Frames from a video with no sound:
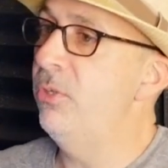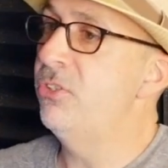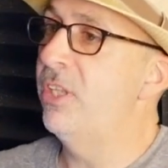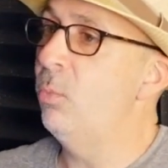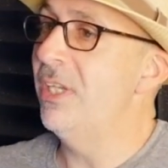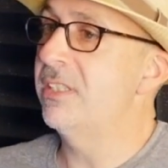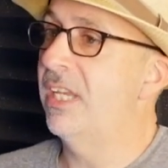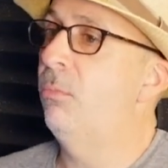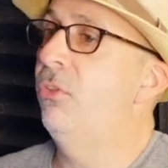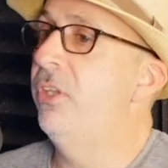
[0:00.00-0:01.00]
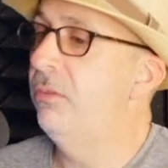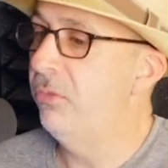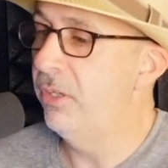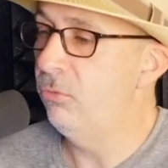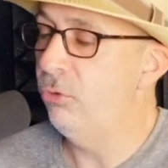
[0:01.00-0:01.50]
reason that we assembled
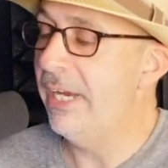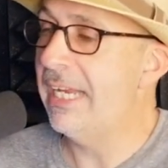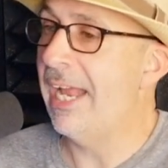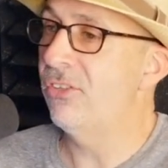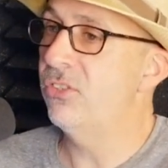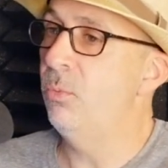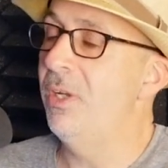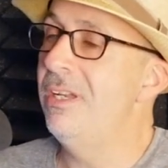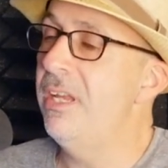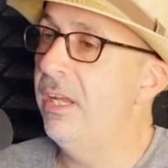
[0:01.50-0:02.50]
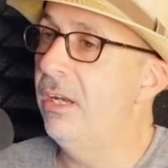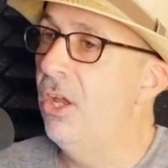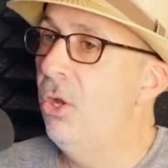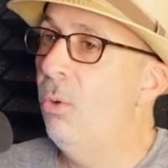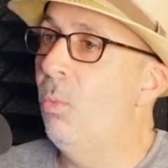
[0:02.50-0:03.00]
the great cast that we did,
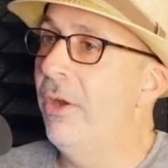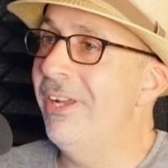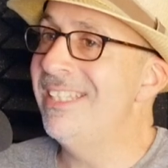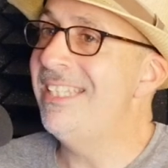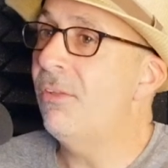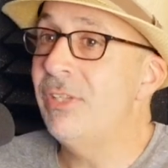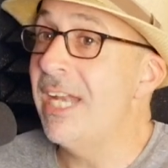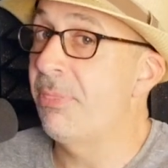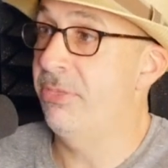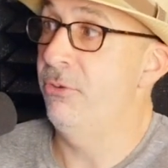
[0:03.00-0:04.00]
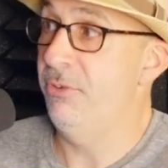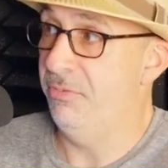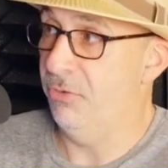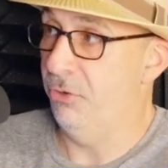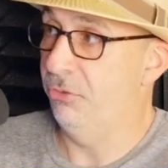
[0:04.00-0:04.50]
where it's definitely not theory
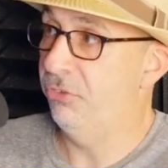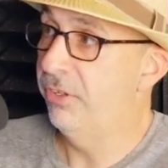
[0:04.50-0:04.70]
first.